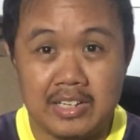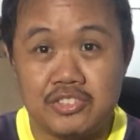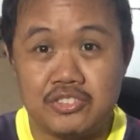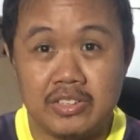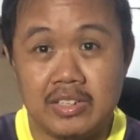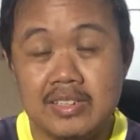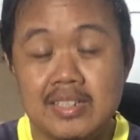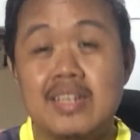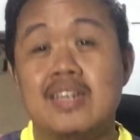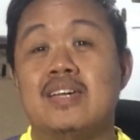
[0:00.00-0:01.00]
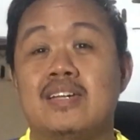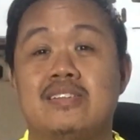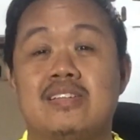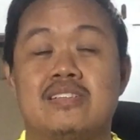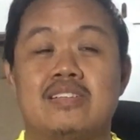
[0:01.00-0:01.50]
Android,
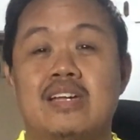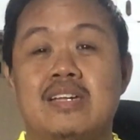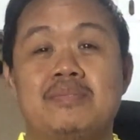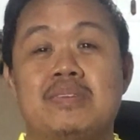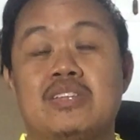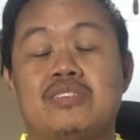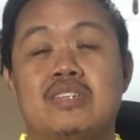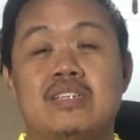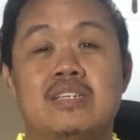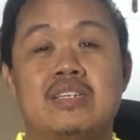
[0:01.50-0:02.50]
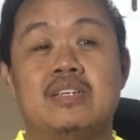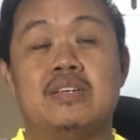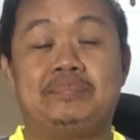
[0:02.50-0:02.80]
since I am into the